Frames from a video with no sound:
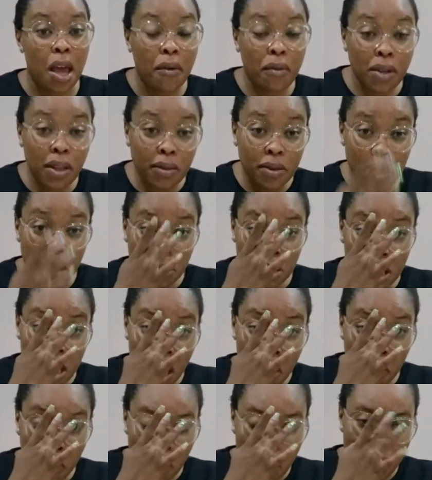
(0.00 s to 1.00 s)
Even if something
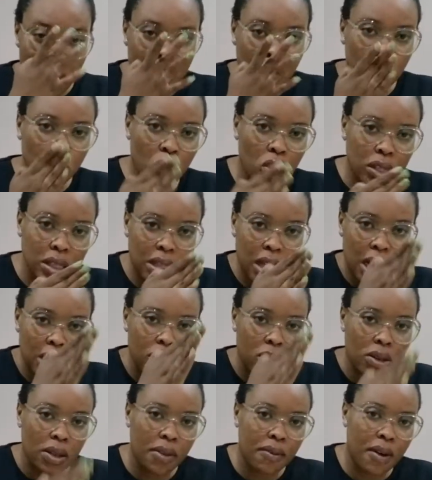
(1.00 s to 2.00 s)
happened, can't you just
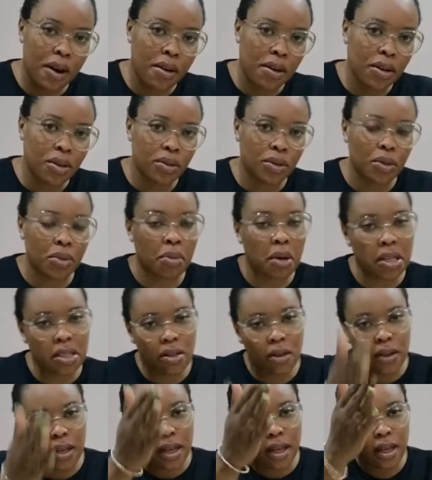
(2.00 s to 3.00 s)
start on a very good note? But
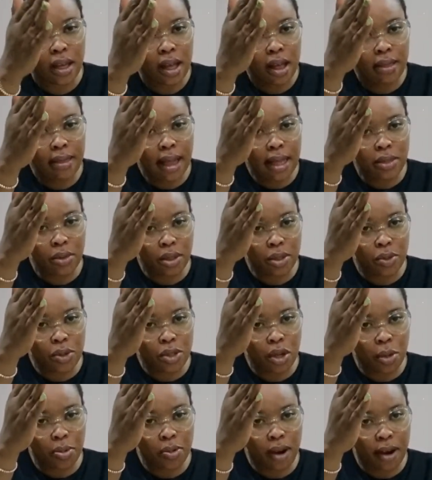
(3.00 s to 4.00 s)
it's okay. That's what we
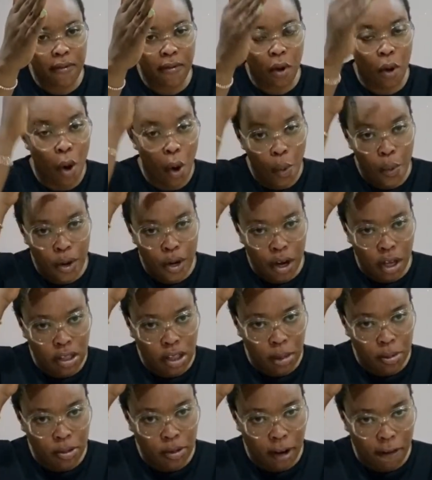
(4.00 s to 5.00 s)
subscribe for. We not
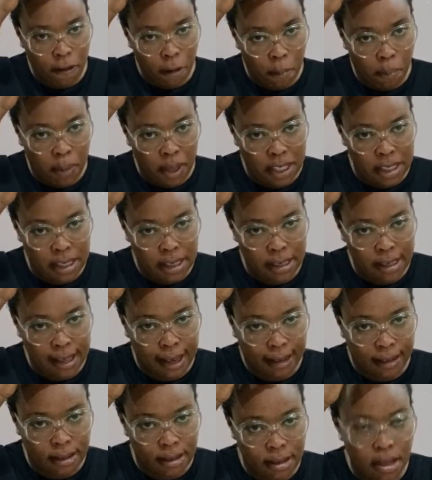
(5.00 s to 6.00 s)
subscribe for peace.
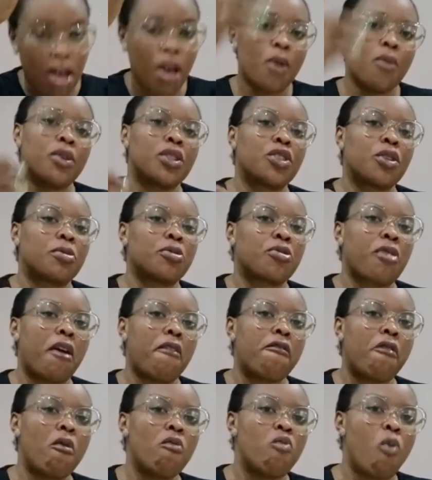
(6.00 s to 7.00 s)
Thanks. We
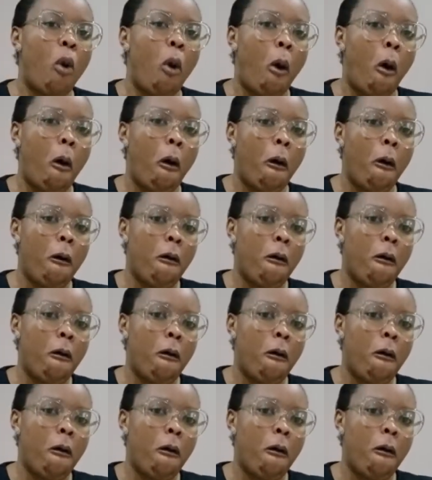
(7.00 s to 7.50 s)
subscribe for war.